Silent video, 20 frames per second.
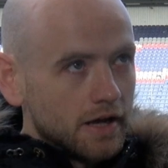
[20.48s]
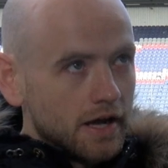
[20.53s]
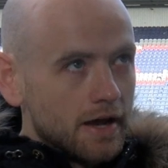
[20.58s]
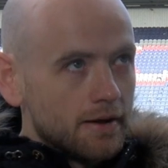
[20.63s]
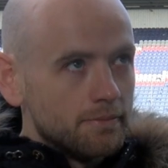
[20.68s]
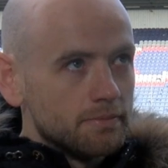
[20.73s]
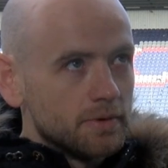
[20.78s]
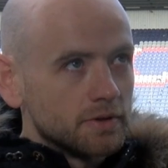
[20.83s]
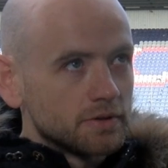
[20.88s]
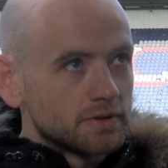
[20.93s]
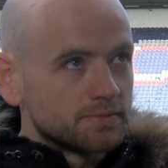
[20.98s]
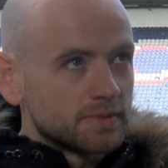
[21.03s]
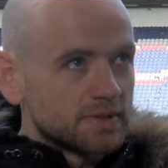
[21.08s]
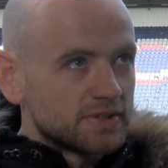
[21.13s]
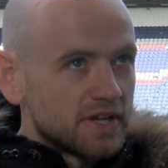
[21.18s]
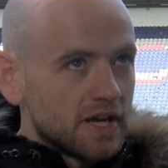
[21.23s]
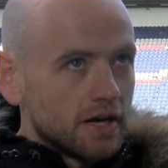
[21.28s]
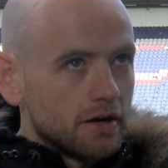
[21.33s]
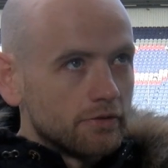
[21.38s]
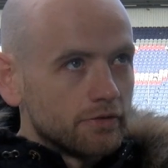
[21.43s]
It was
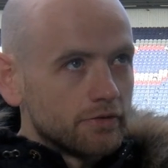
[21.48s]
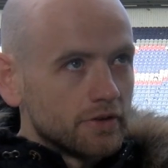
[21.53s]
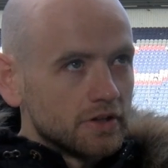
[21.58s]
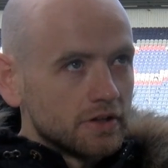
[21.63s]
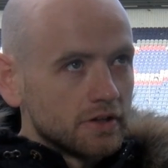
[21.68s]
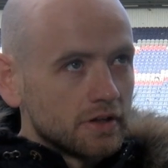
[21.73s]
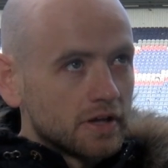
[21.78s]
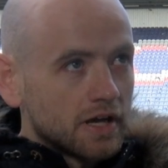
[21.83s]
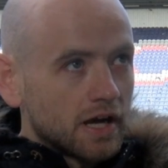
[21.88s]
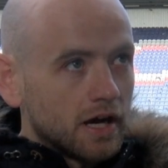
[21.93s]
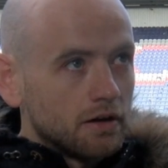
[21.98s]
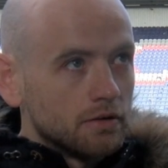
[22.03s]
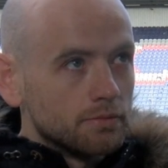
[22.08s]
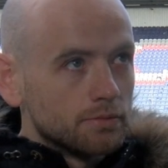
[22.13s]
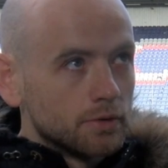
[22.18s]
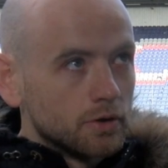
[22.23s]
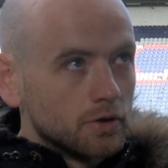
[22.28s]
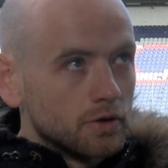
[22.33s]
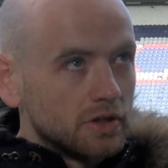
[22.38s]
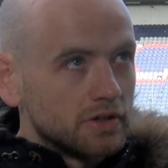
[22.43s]
myself and
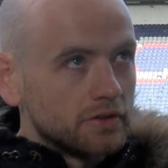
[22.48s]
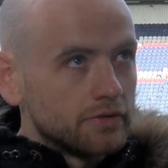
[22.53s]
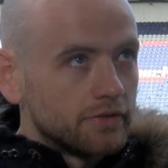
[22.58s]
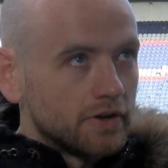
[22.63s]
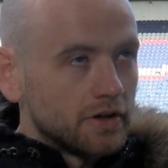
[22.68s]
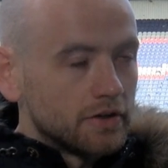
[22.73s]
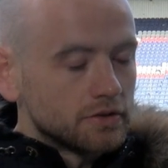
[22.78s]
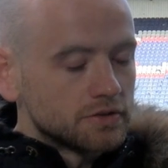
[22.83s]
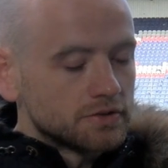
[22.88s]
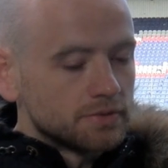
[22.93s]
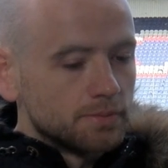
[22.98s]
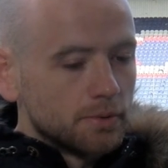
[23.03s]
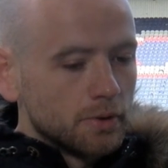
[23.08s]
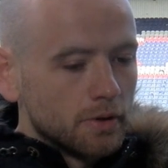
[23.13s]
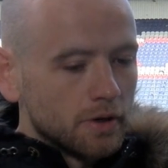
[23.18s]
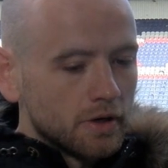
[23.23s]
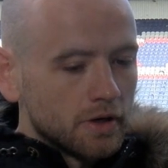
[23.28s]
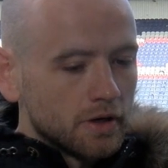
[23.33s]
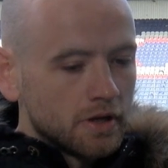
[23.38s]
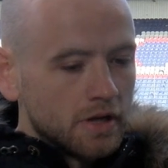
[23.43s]
Callum Rowland, fellow
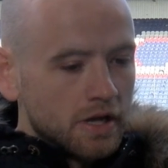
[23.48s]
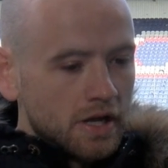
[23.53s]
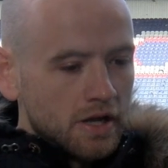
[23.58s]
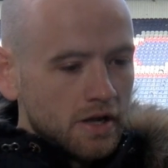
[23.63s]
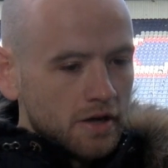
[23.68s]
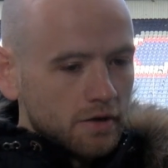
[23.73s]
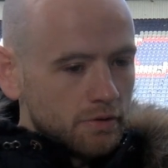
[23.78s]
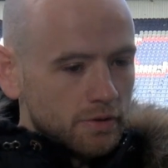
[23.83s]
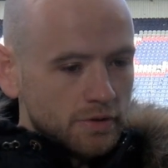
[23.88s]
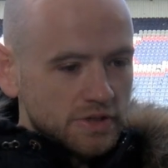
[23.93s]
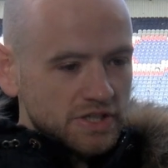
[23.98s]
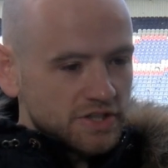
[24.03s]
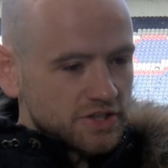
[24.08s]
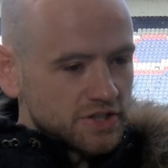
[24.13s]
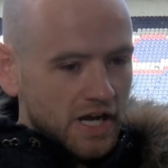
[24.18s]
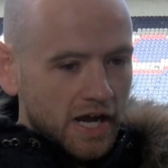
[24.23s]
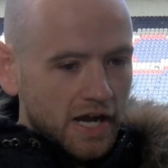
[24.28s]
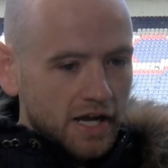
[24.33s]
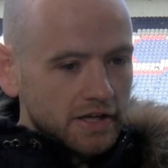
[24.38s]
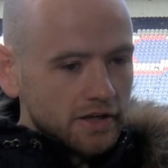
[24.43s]
supporter. We were
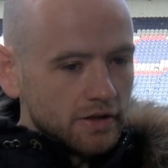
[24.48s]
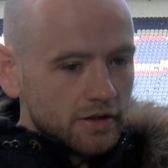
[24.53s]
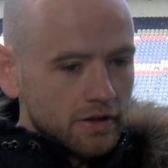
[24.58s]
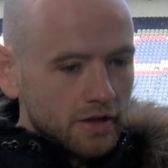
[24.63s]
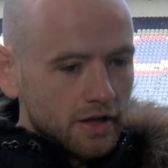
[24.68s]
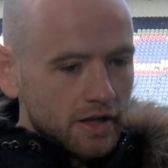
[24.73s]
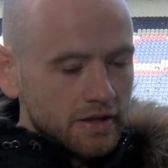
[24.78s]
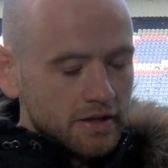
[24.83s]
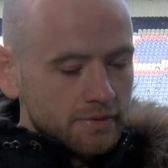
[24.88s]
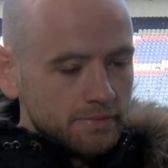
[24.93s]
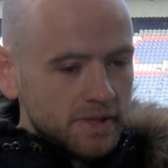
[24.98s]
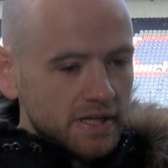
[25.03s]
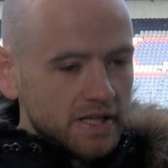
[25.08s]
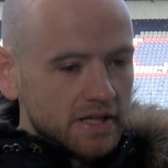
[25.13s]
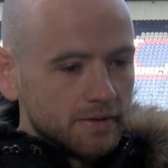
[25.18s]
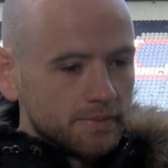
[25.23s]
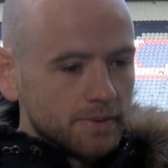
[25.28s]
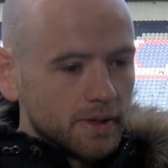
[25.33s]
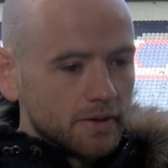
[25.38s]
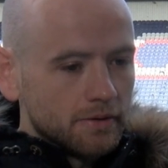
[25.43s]
just chatting in the
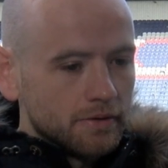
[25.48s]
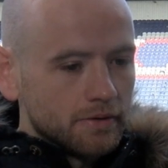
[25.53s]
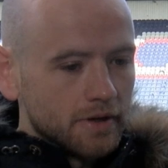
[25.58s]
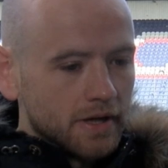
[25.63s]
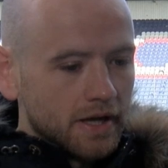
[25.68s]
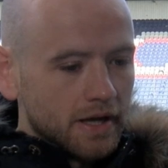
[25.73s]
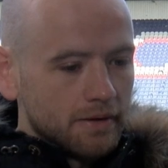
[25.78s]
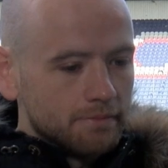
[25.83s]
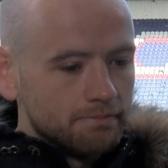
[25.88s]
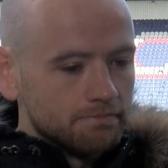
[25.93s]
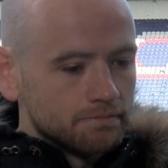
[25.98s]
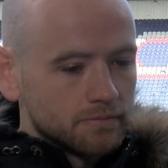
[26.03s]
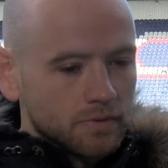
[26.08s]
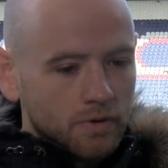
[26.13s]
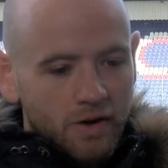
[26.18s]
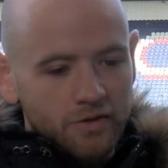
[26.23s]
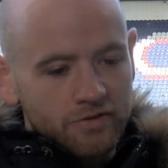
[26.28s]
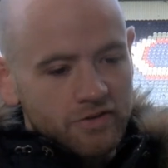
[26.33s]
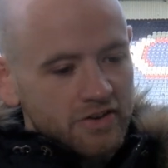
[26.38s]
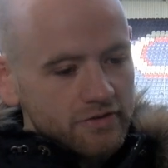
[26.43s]
meeting about
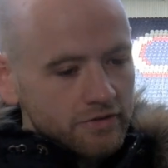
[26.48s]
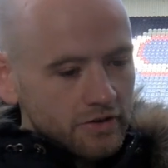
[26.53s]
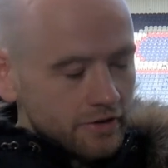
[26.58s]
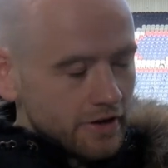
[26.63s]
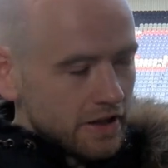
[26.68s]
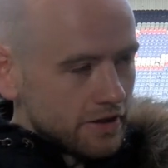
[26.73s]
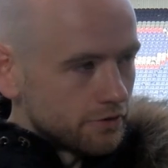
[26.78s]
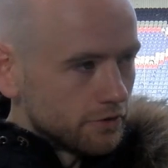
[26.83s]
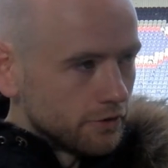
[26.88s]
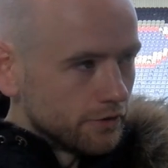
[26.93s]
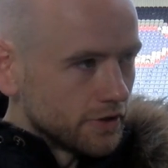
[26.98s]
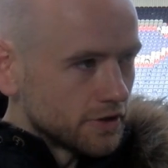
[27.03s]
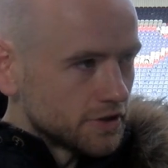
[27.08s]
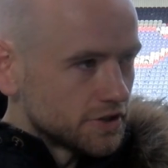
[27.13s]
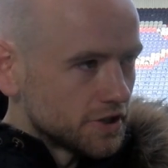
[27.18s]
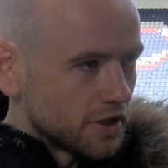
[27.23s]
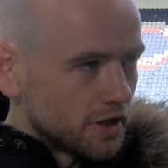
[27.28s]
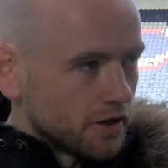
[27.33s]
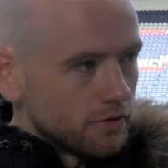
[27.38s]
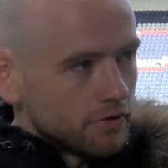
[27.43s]
our favourite Raith Rovers
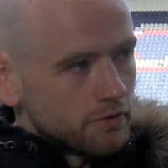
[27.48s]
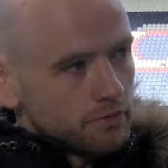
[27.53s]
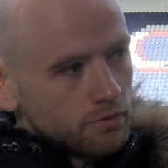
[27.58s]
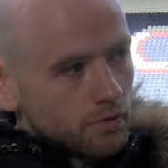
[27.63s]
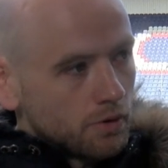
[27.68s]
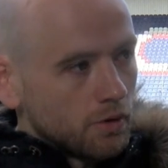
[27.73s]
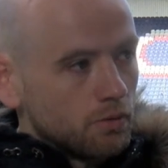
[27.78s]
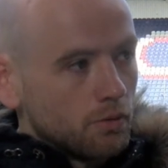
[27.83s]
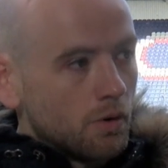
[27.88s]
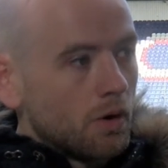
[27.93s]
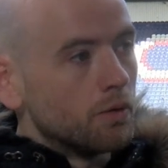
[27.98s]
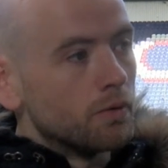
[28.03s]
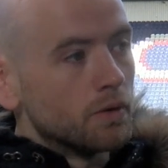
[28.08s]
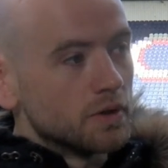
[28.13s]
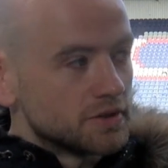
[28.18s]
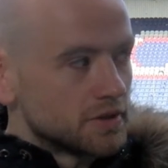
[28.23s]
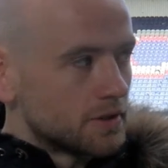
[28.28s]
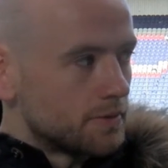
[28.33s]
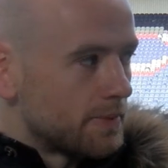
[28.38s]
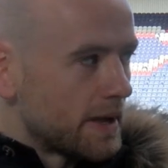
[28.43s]
shirt, what
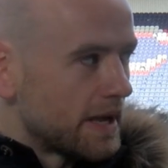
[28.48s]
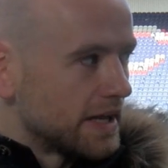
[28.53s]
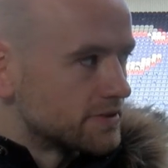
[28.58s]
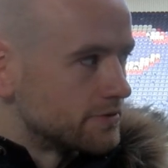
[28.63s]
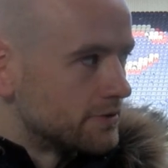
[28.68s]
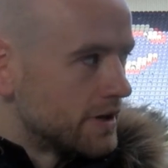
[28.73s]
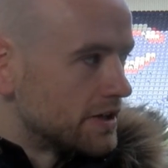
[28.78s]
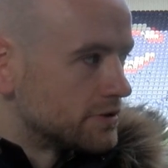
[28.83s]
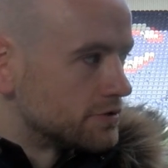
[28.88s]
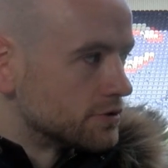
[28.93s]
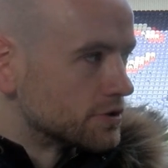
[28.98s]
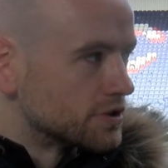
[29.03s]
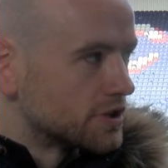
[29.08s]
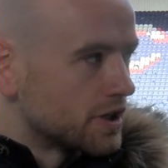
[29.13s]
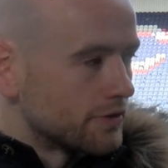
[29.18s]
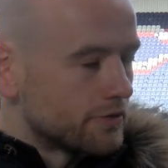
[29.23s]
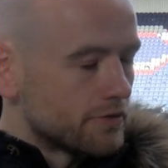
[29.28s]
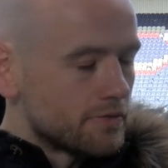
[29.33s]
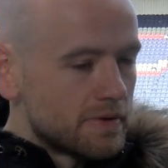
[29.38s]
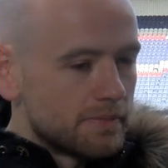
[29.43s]
was our best retro
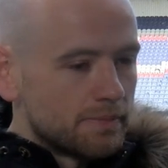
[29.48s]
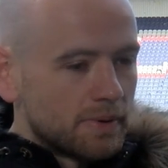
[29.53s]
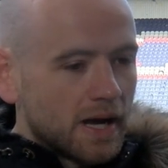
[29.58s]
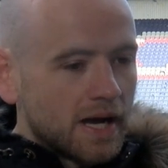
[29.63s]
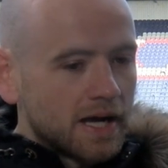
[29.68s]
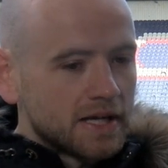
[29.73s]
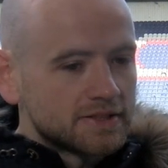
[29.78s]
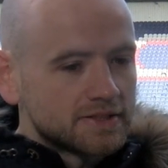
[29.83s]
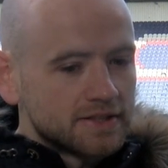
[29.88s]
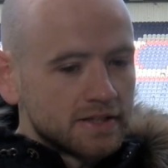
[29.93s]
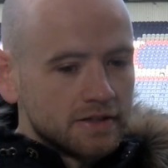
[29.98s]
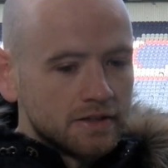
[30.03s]
shirt from the past.